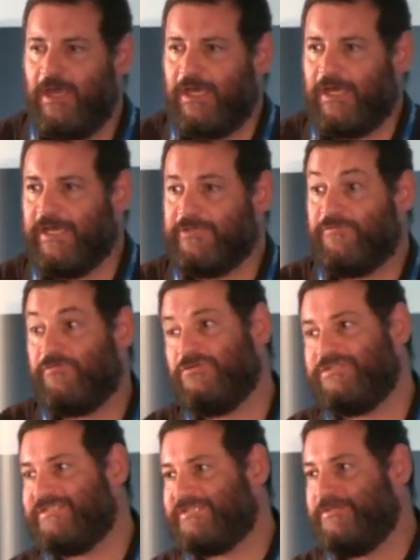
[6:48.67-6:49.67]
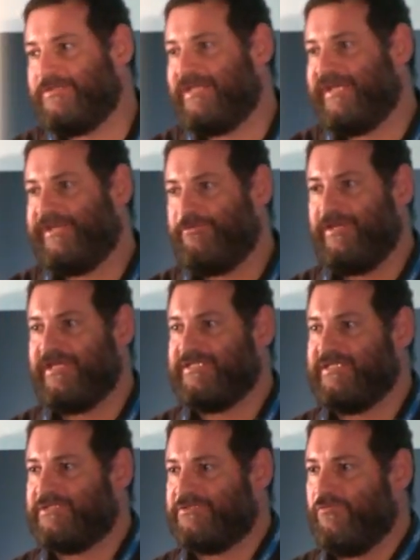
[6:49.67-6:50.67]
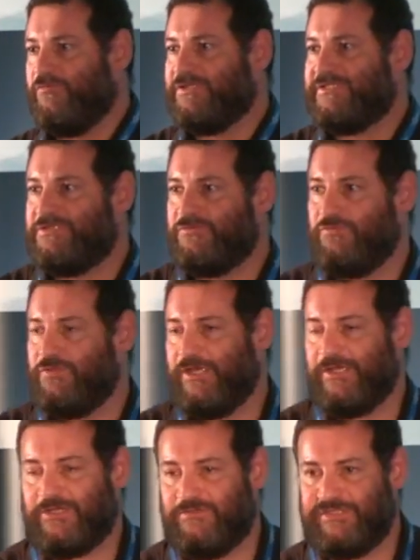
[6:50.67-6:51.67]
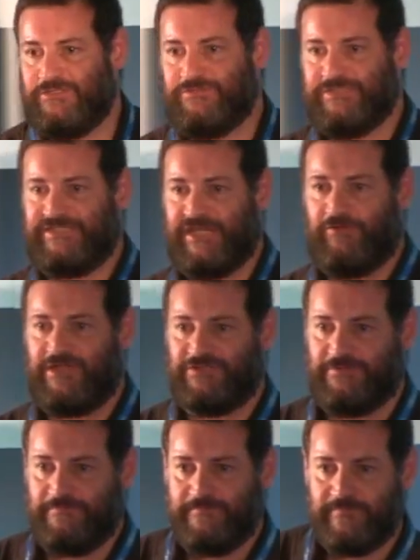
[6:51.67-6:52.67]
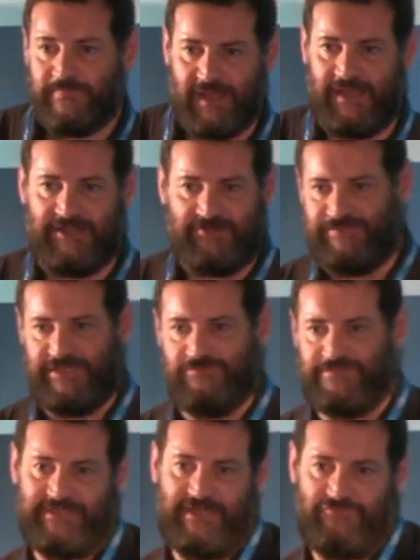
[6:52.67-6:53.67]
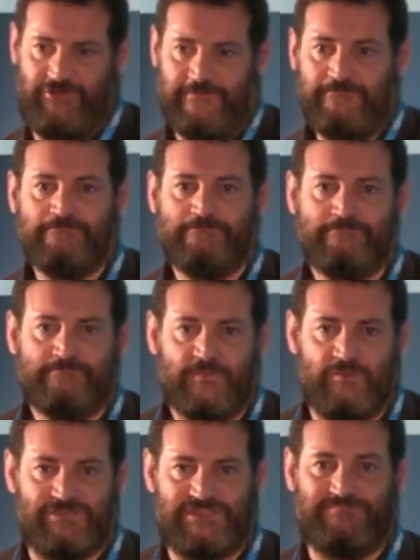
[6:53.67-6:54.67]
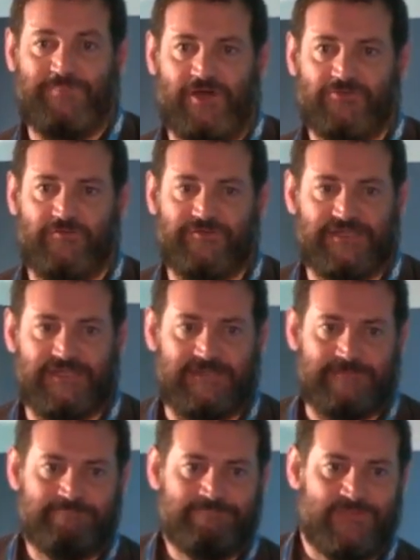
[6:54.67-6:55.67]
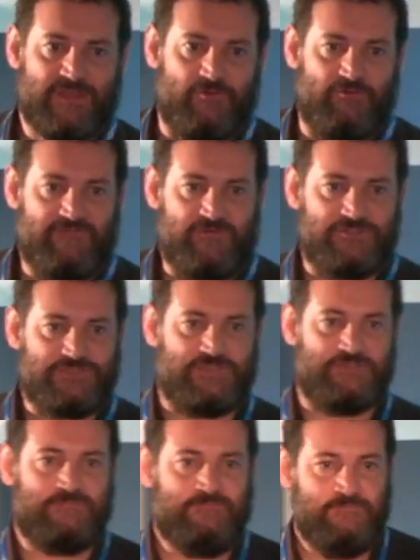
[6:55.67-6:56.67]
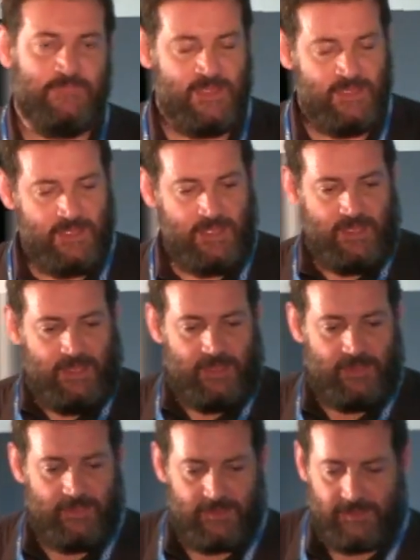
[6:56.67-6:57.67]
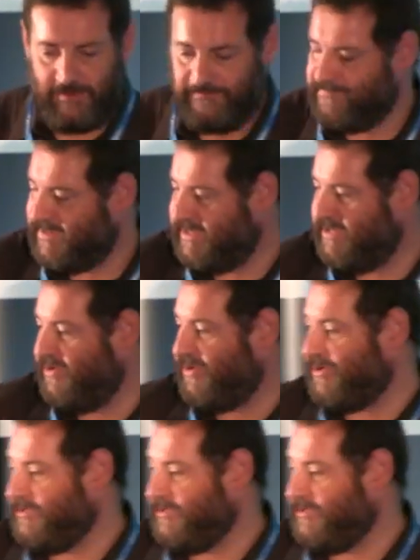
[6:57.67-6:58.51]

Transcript: And of course, it's clearly related to what is called uh, continuous integration and continuous delivery, which is part of the revolution uh, in our